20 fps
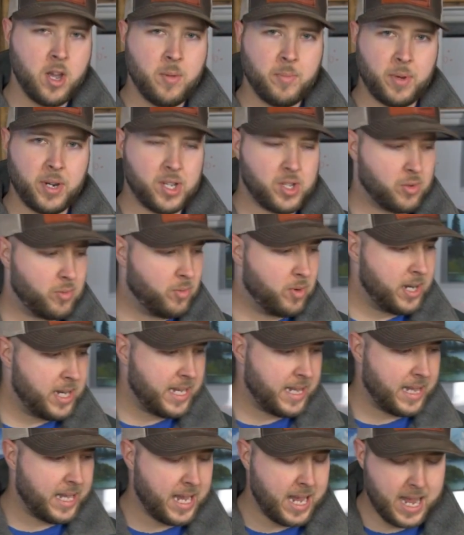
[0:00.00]
but it's
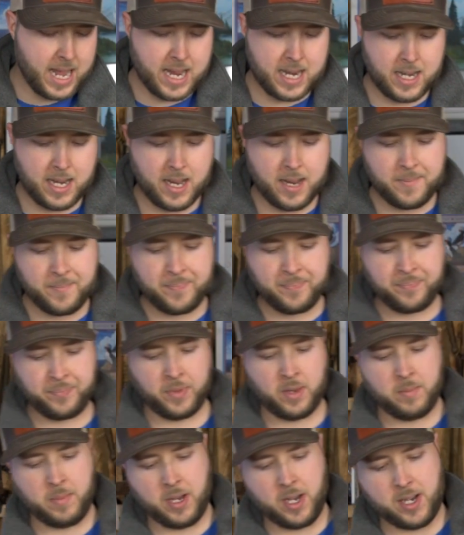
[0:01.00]
really handy
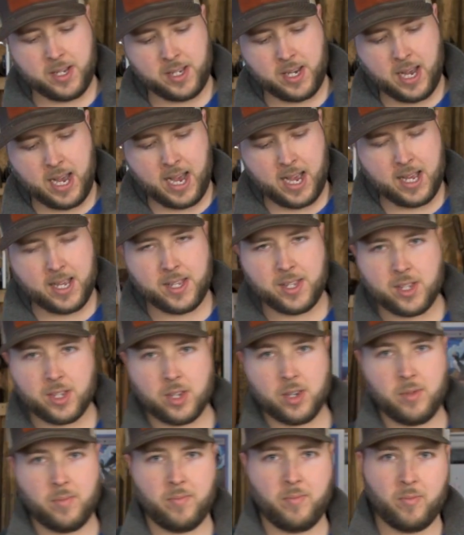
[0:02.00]
because it has
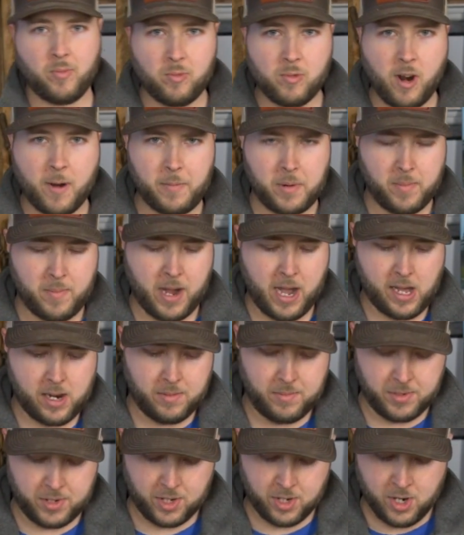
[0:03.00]
rubber
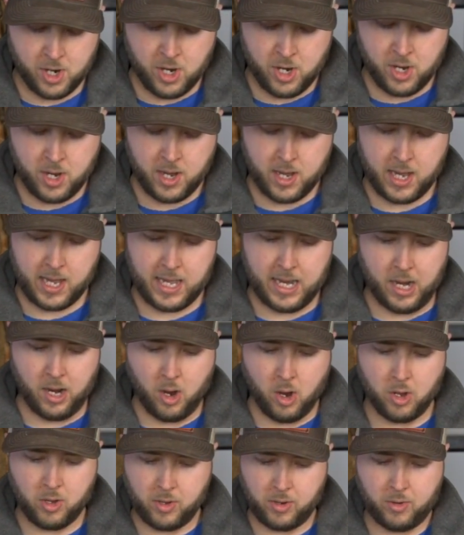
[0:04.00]
bottoms and it
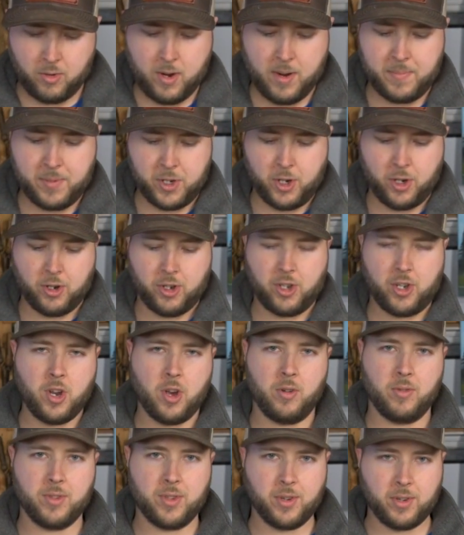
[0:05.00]
grips your
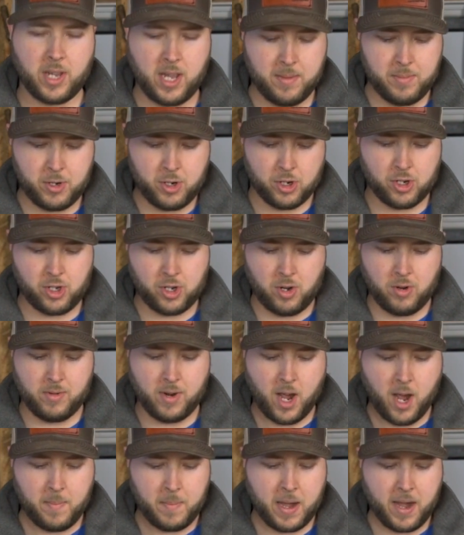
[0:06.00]
stone. So it keeps your stone
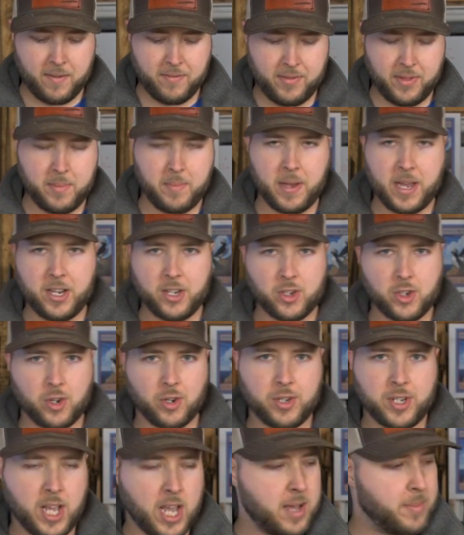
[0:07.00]
up off the bench
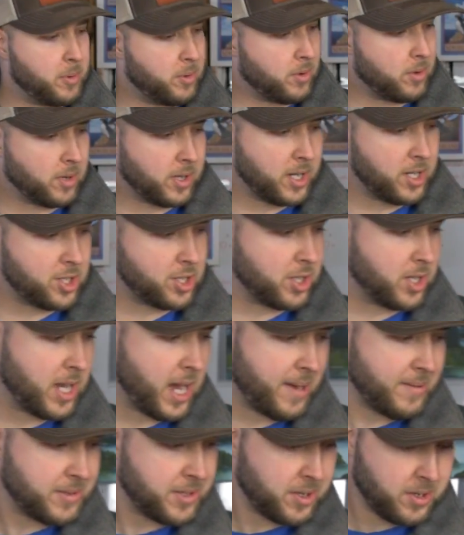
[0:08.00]
or table or kitchen
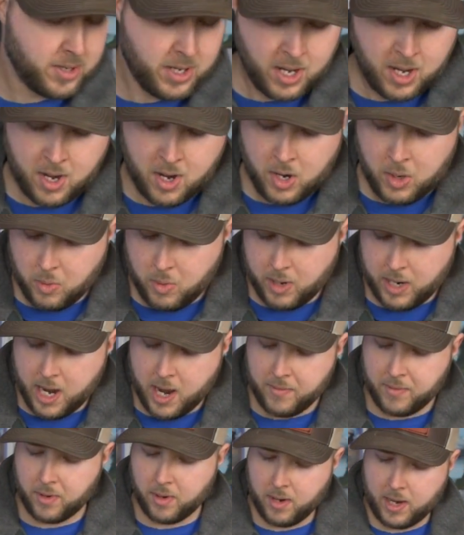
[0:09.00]
counter,
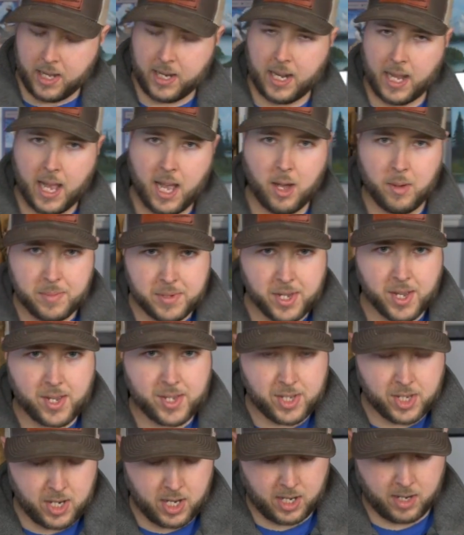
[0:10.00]
whatever, and it helps it
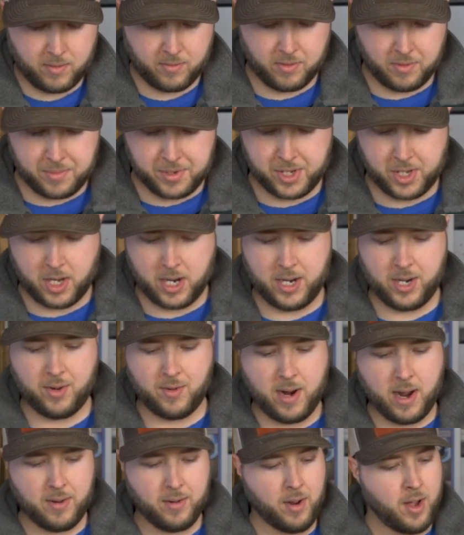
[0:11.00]
stick from sliding
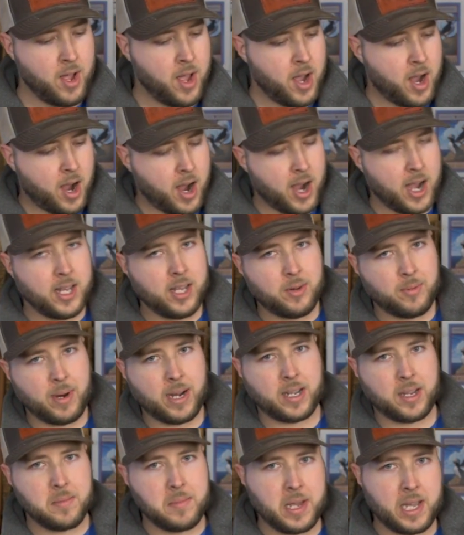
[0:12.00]
around. Highly
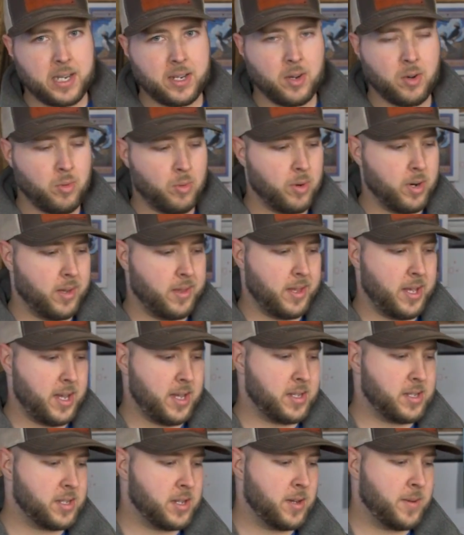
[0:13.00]
recommend one of
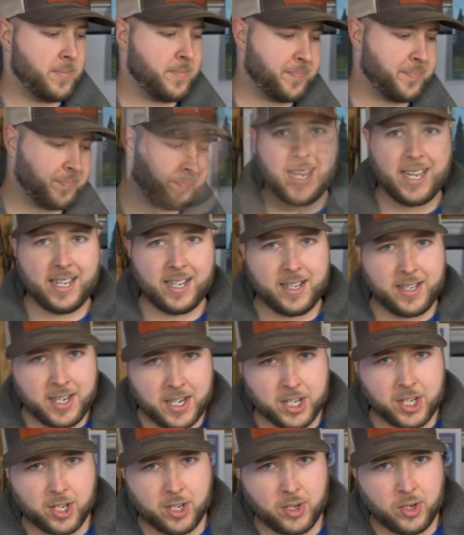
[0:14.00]
these. In
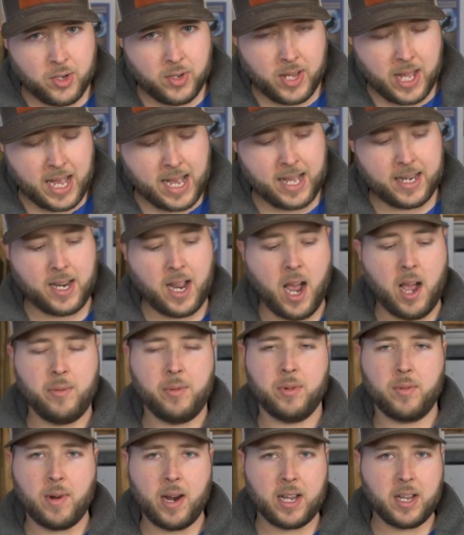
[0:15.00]
addition to that, I
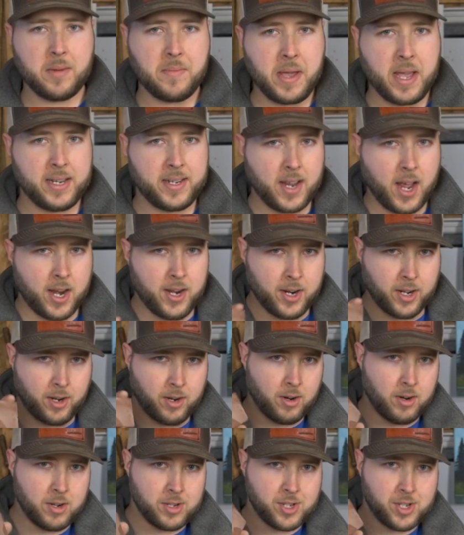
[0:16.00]
would recommend a
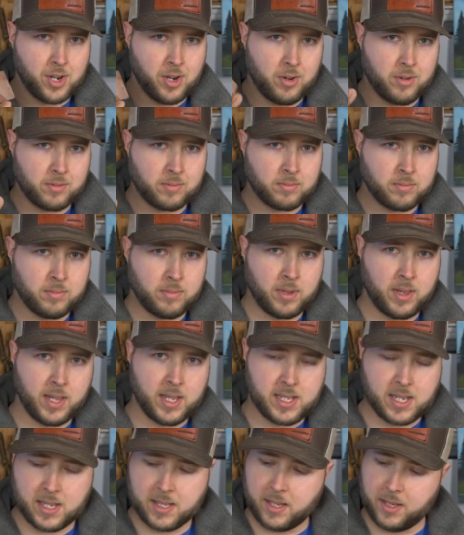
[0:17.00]
Nagura stone.
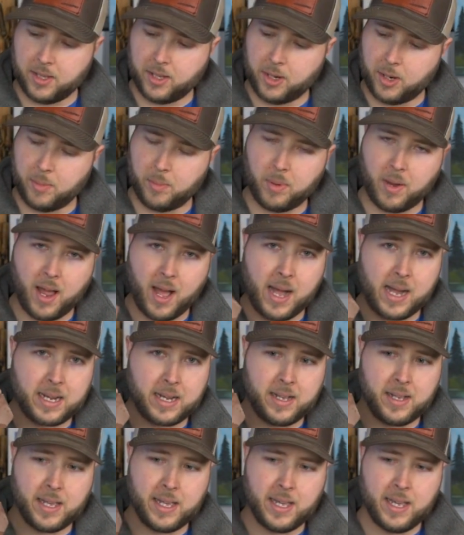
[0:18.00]
This is a little
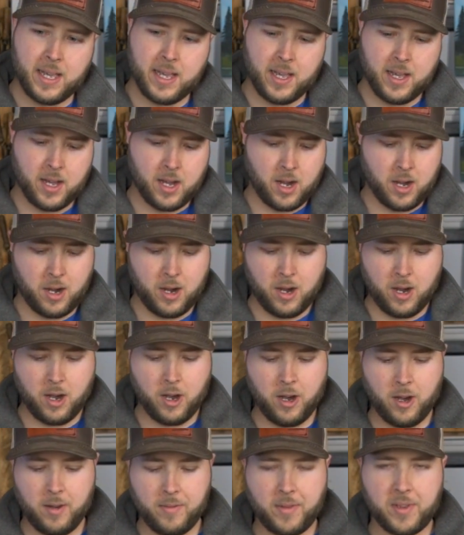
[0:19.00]
block
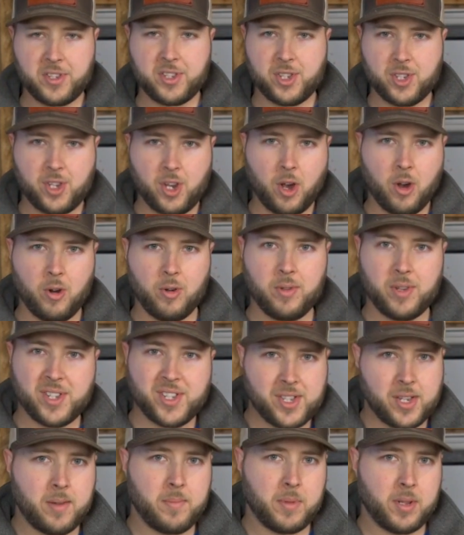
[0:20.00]
of stone,
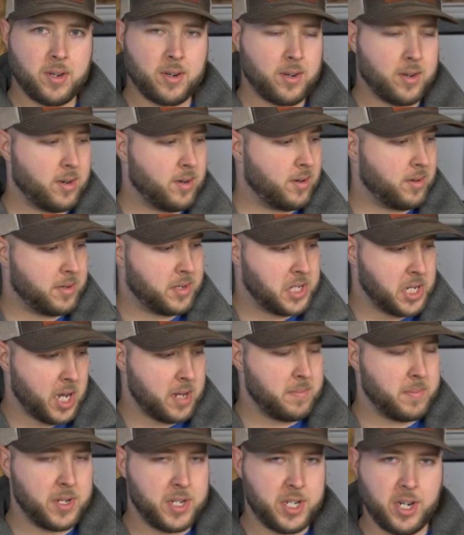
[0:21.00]
similar
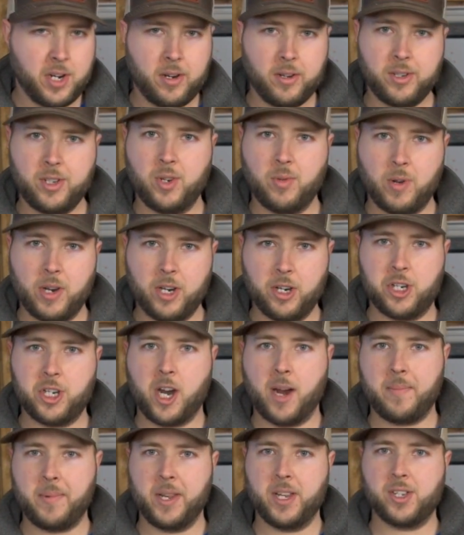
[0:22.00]
type material to what your
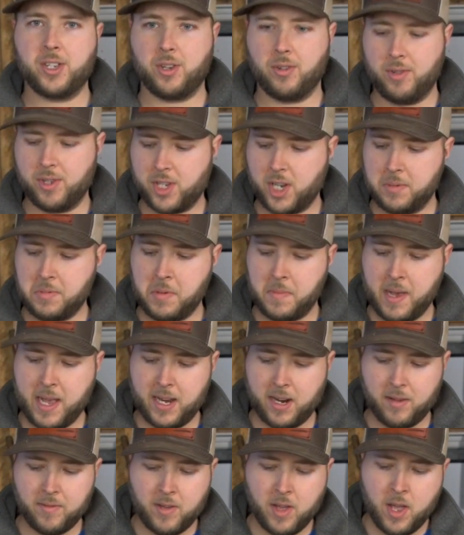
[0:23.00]
sharpening stone is going to be
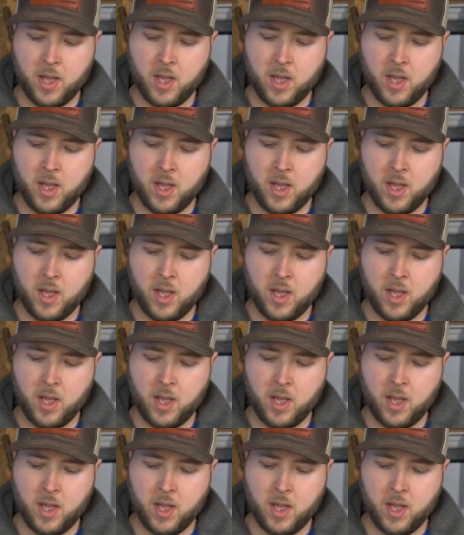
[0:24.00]
made of,